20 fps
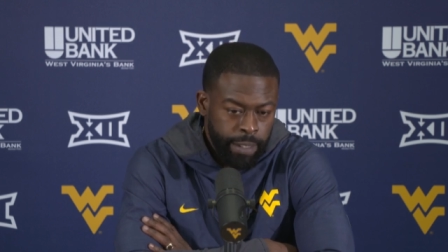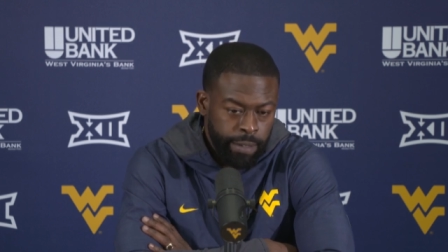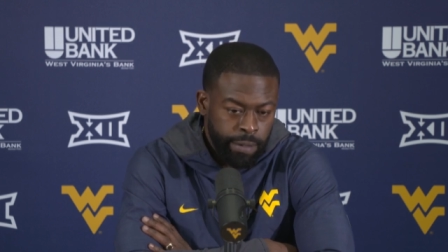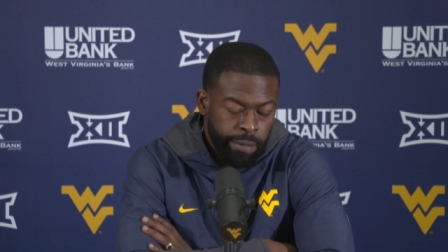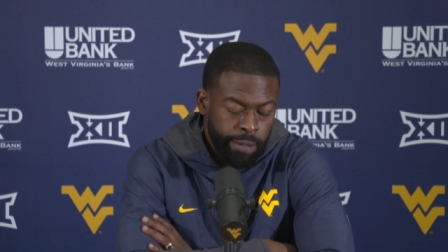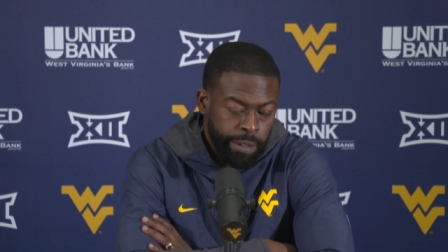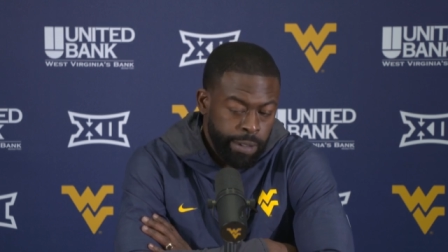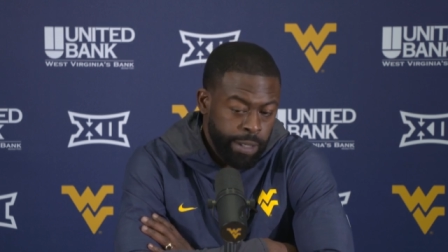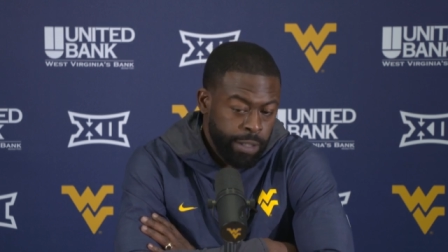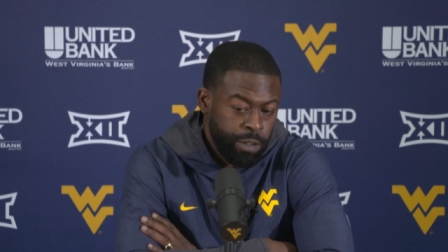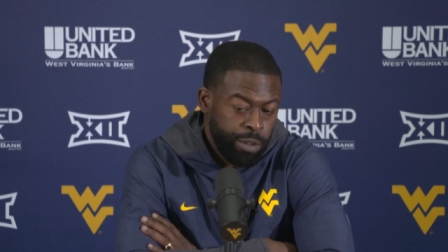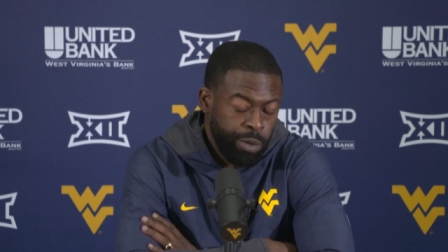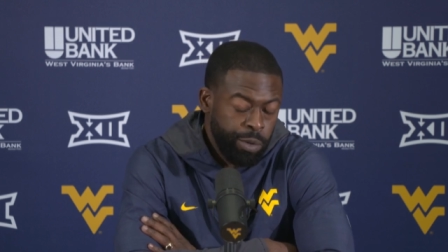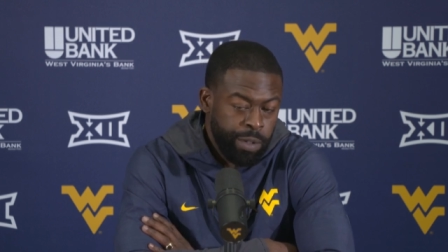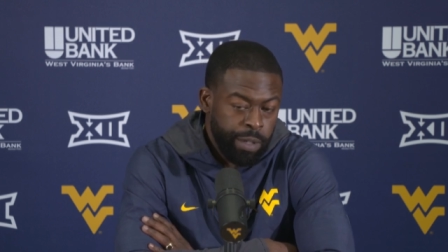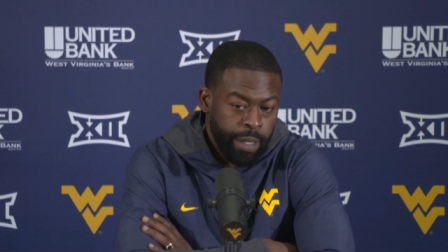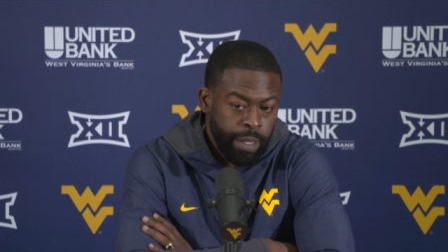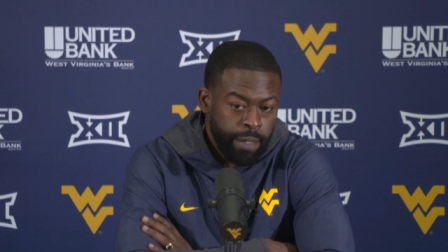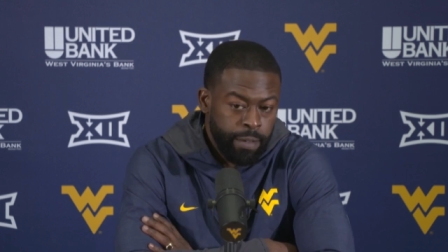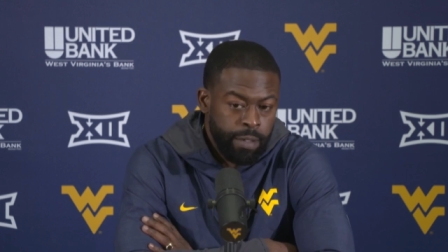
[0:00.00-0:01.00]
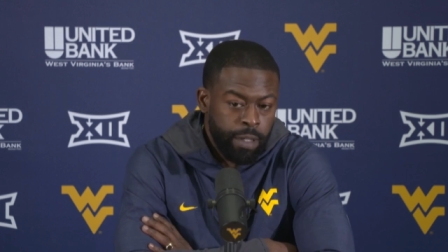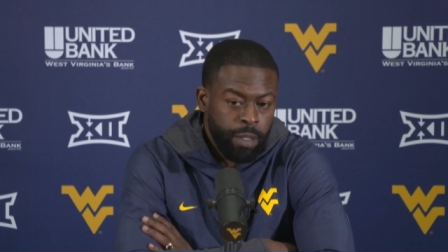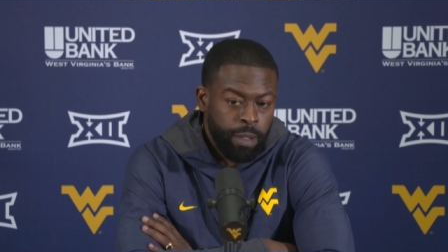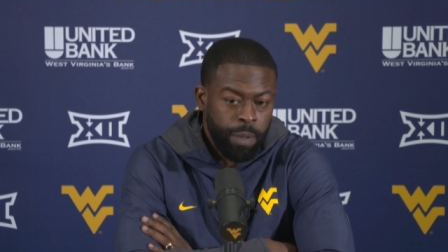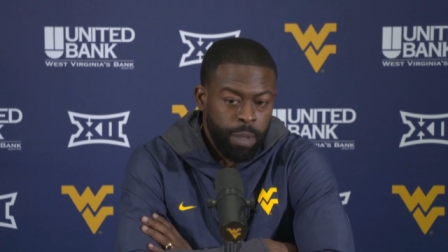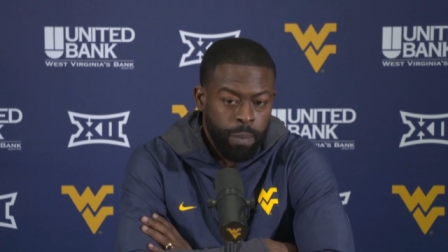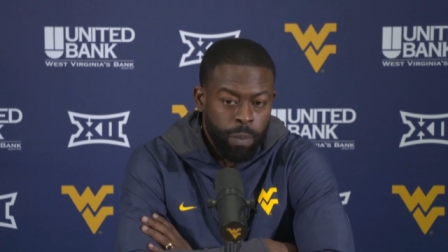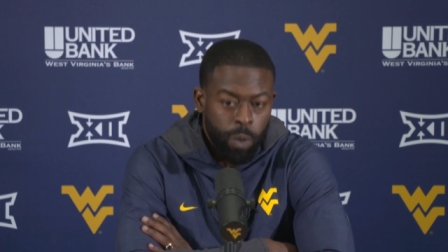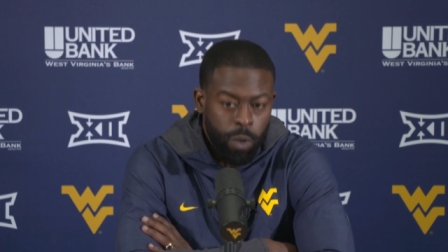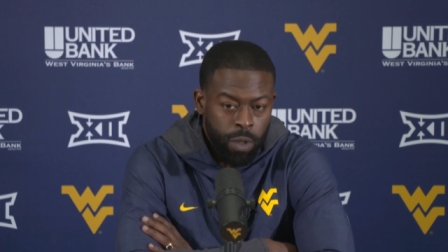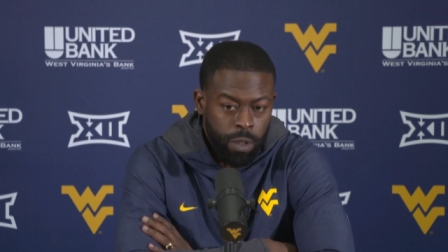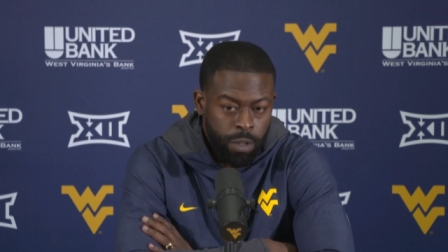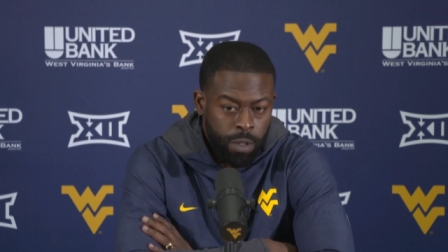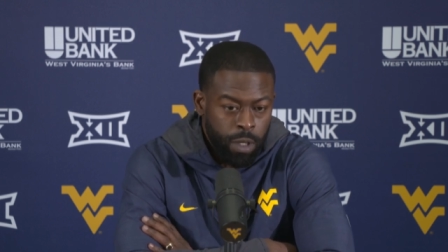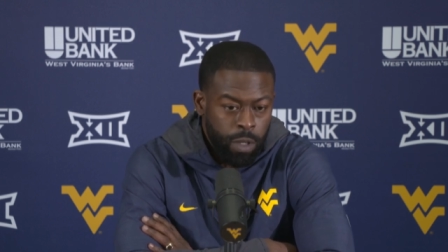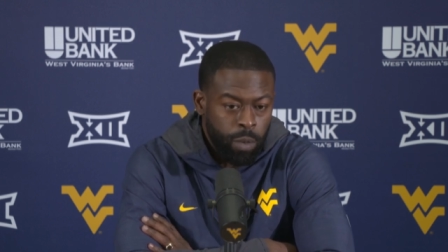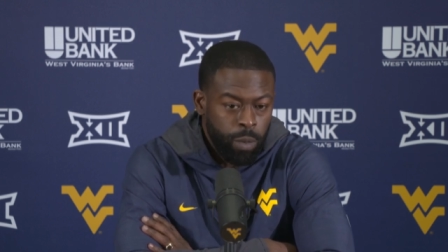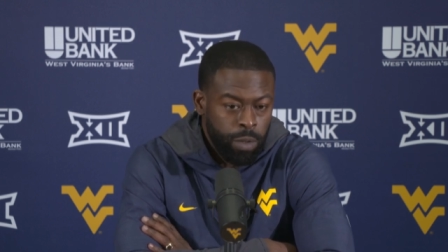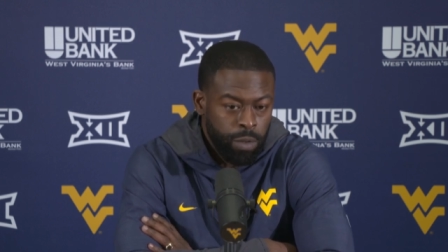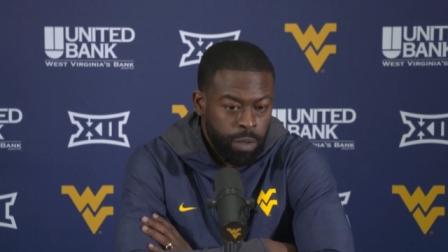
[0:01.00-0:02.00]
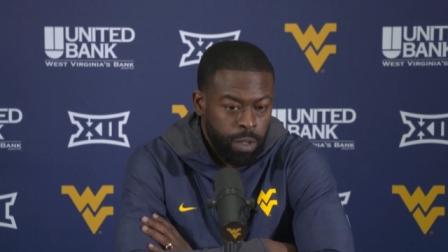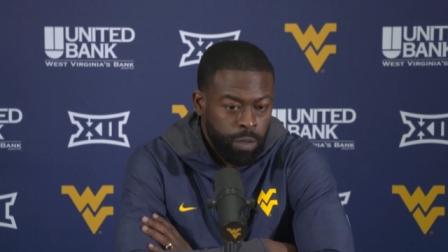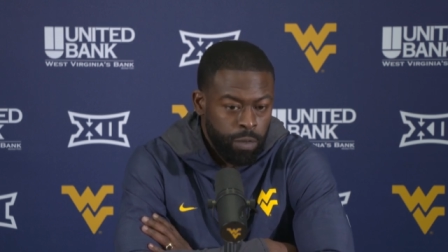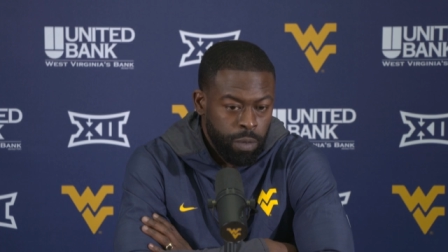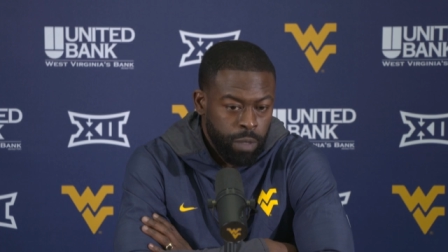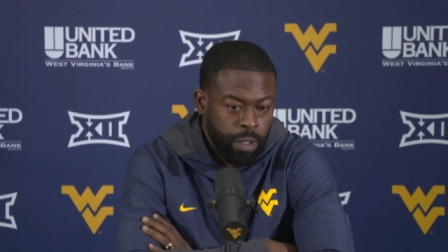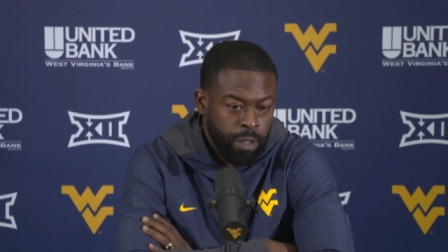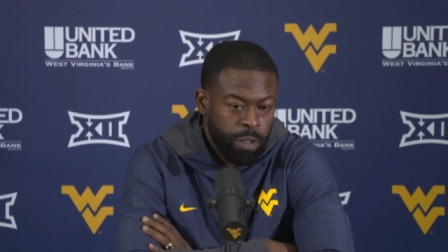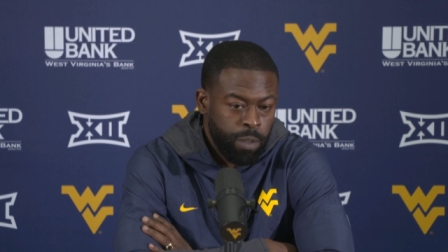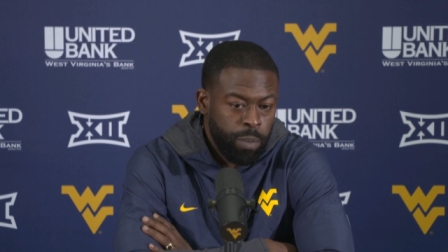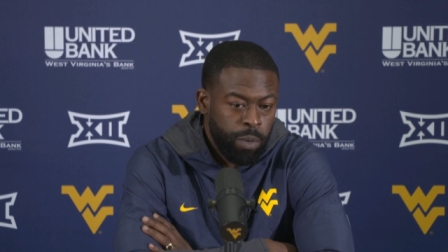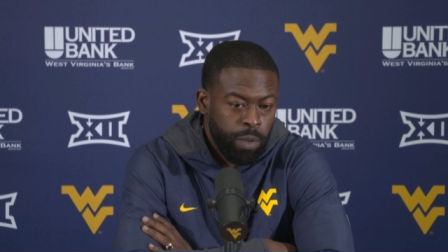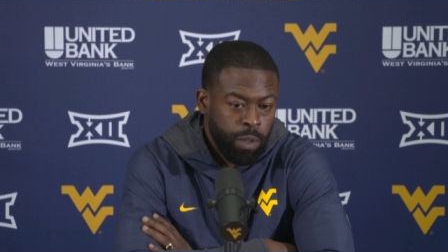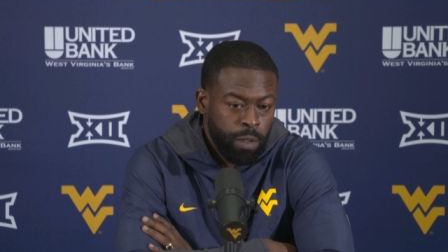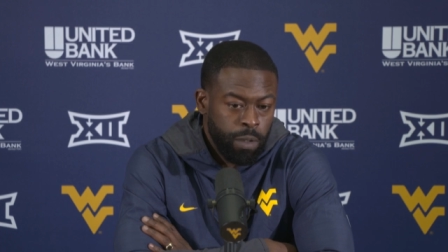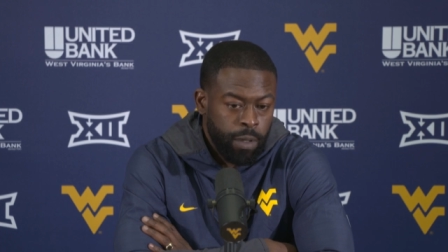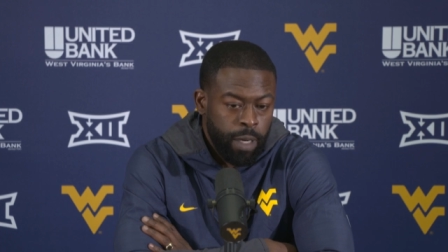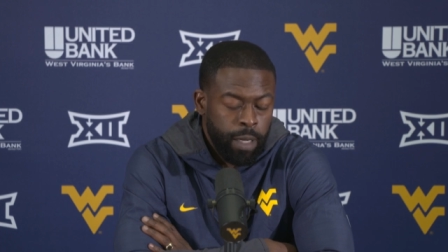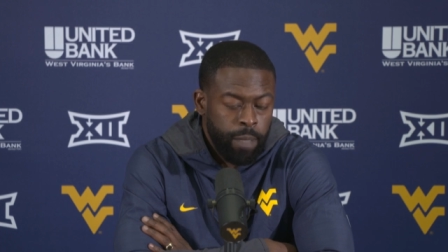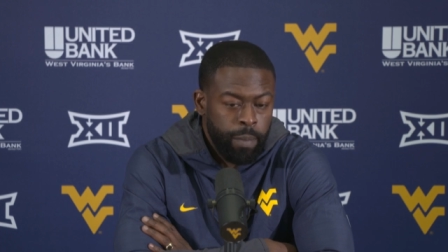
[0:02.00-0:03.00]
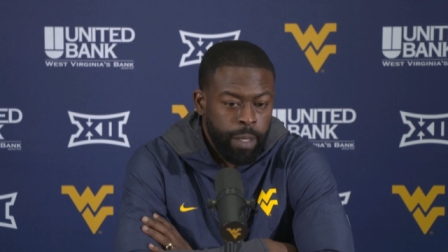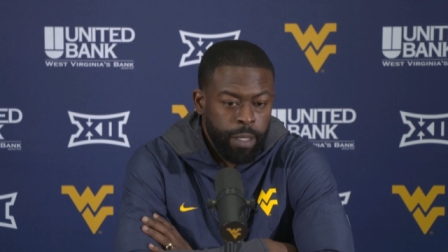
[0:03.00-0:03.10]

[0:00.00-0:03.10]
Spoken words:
And as you said, it's going to be more so in run support, right?